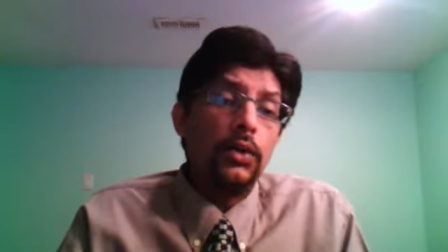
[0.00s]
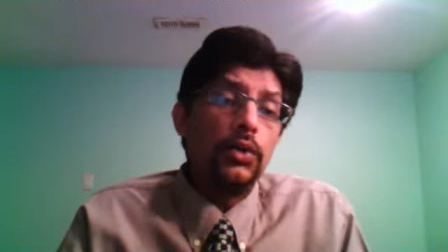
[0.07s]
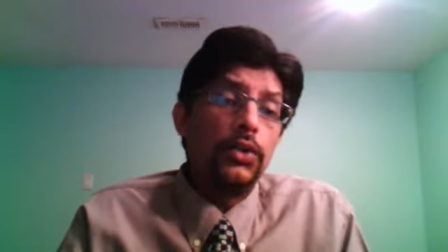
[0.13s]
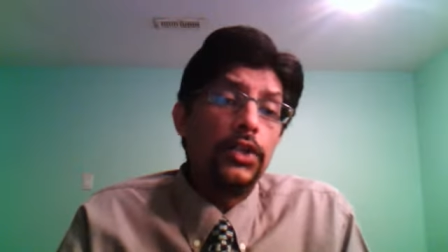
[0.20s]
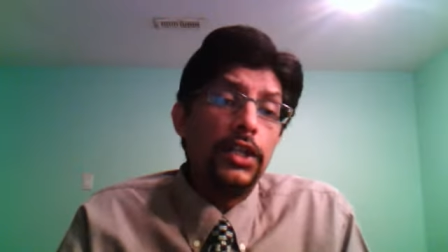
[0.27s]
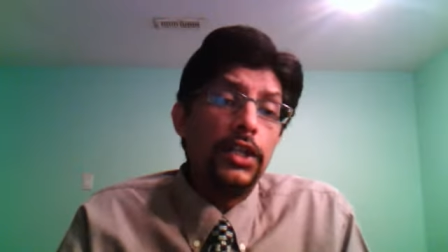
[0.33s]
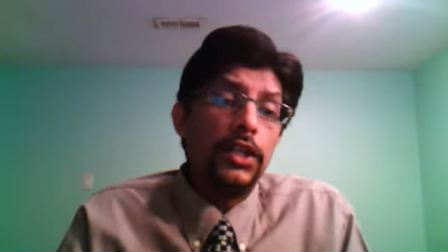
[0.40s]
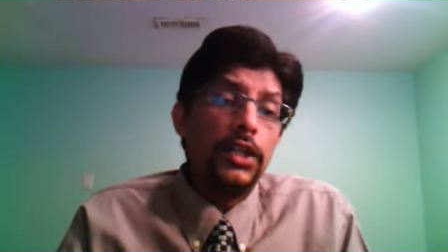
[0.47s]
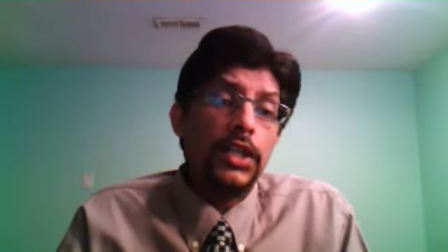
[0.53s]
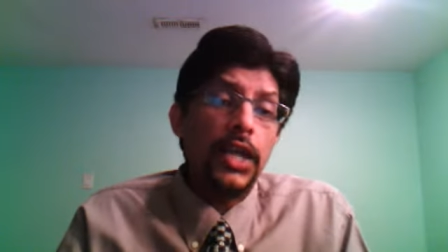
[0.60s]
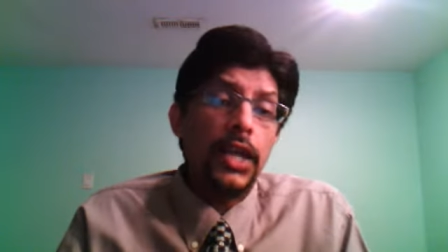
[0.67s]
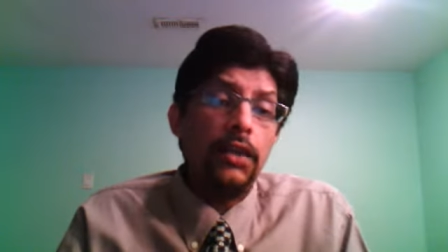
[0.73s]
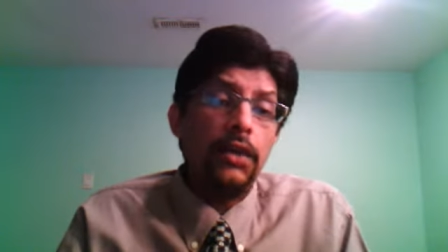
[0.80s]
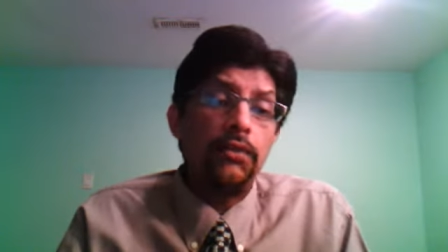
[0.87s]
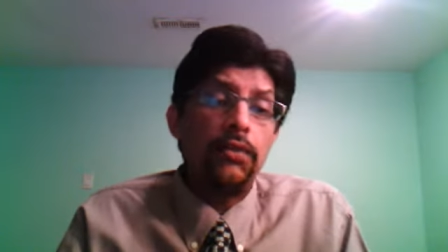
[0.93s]
who really
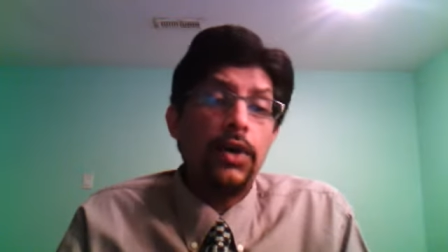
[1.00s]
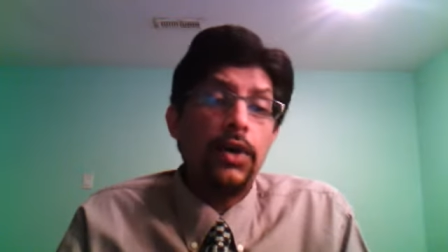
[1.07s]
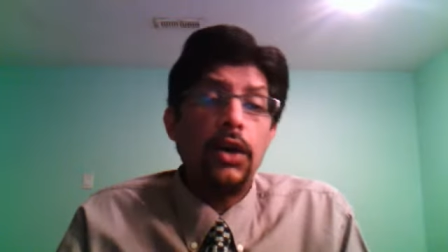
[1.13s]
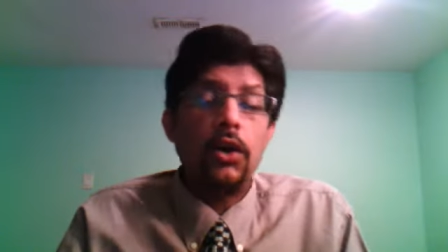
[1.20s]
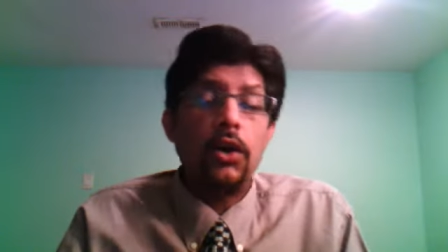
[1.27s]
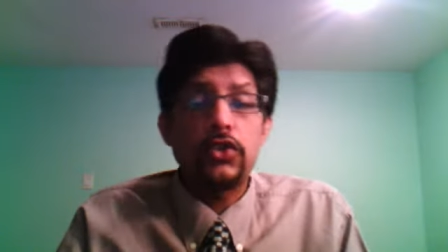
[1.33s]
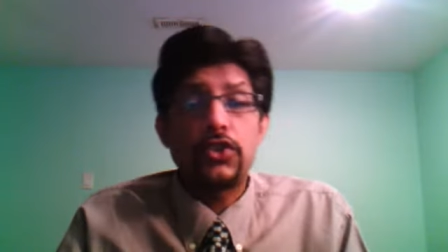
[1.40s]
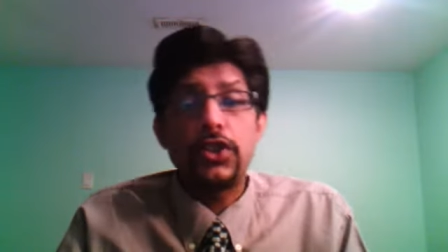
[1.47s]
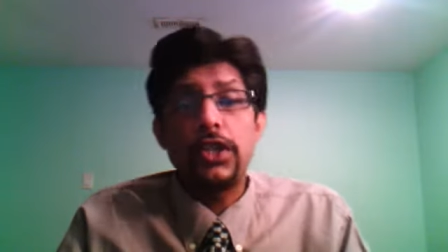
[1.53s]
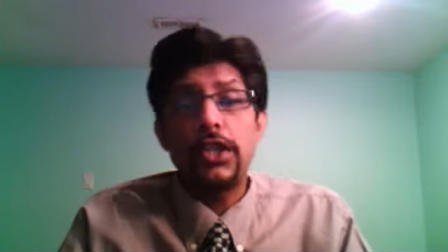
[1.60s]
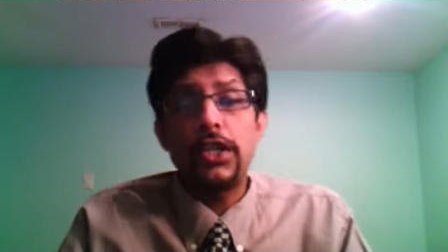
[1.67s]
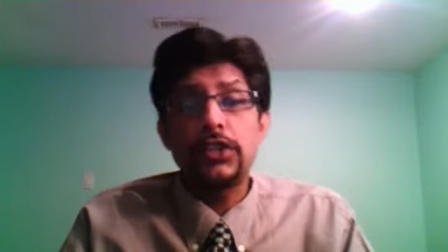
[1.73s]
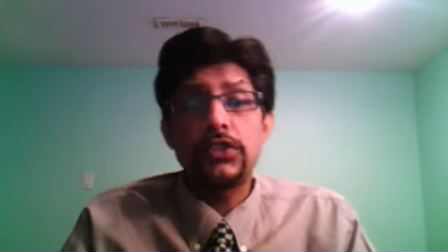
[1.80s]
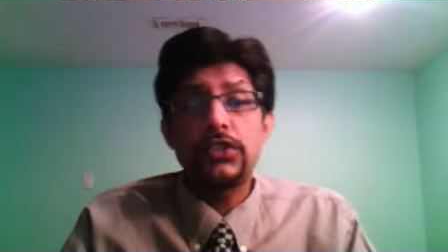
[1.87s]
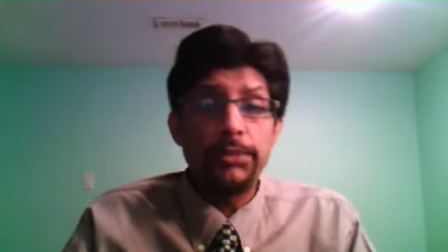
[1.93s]
gave uh,
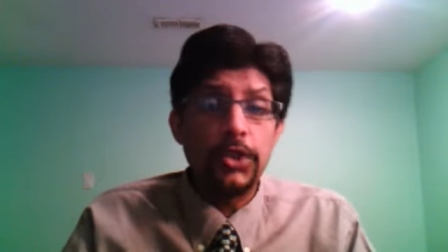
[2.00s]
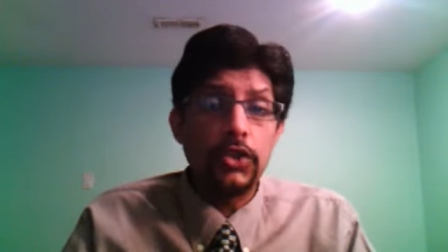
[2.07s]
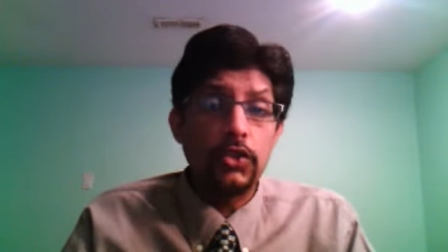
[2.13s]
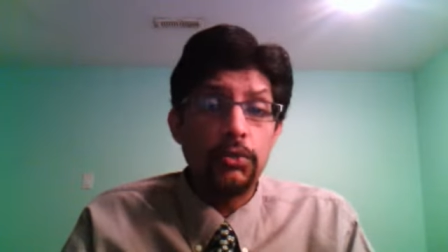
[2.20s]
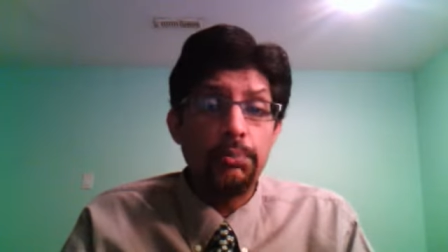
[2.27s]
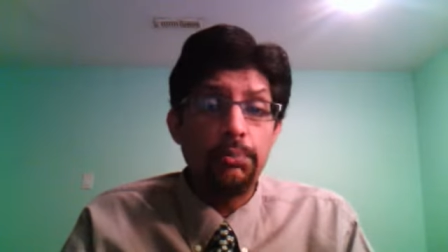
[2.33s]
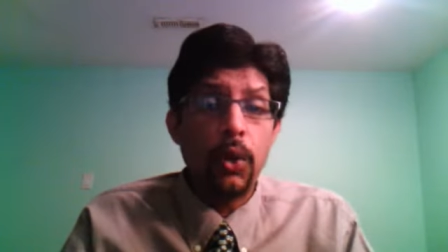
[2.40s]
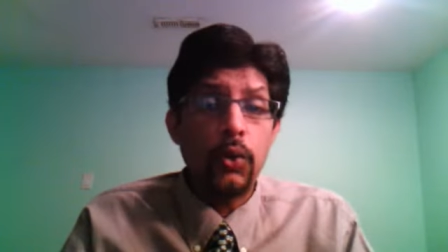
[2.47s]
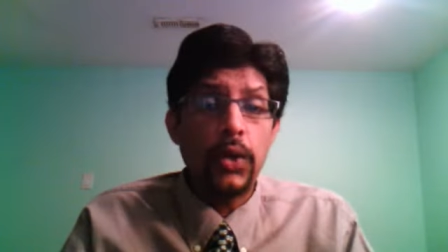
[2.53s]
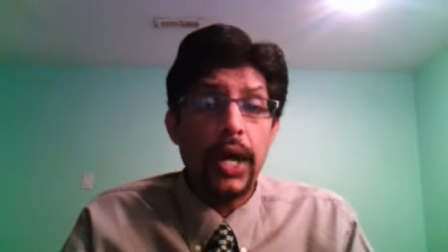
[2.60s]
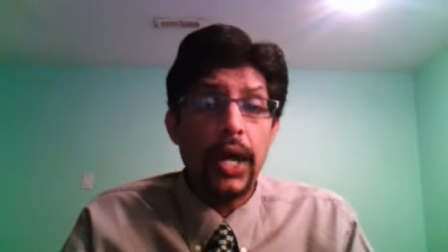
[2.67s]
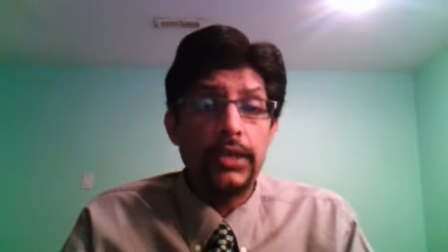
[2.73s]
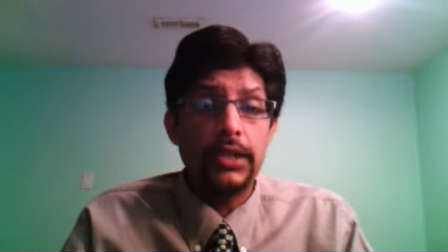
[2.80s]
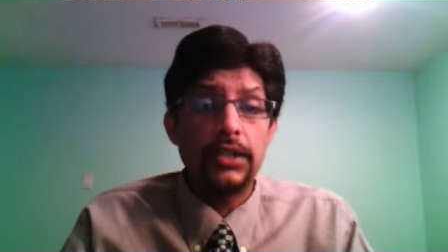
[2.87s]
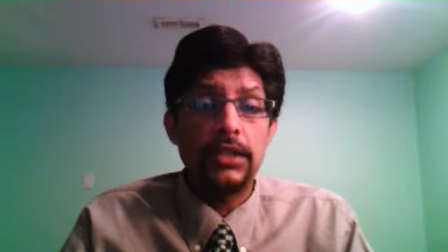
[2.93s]
Australia something to bowl
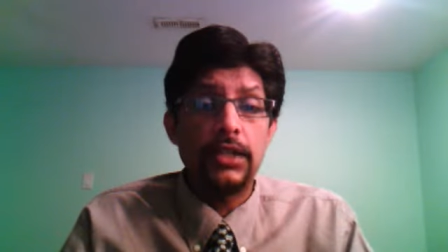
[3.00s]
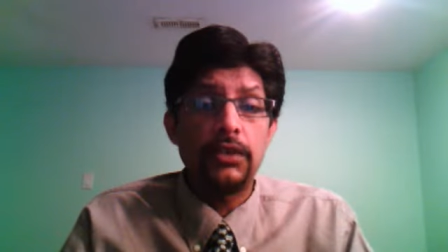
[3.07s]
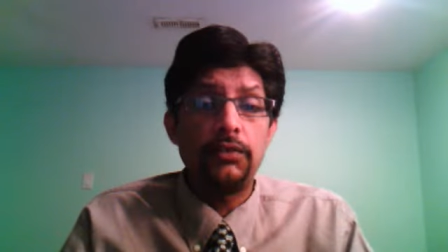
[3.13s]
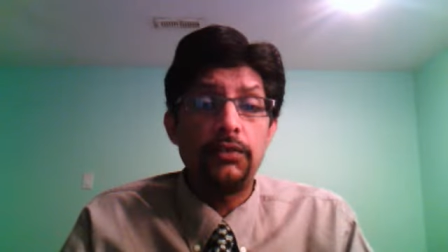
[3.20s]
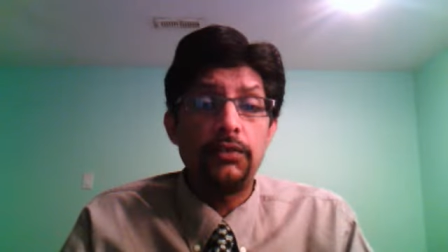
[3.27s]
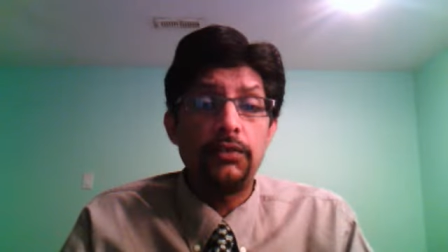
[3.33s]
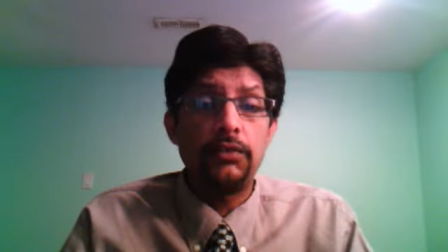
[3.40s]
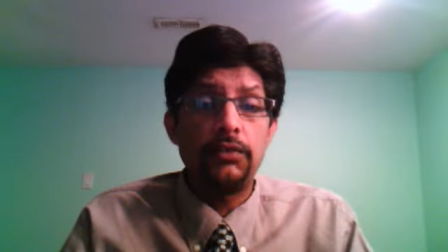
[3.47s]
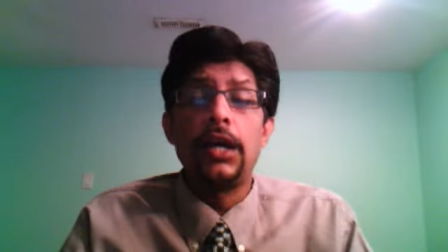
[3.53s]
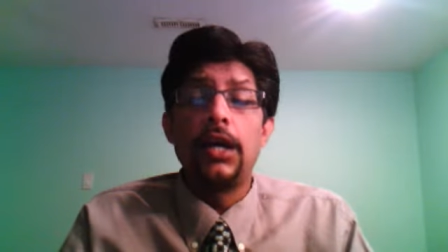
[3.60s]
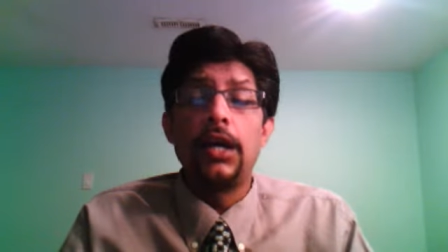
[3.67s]
at England when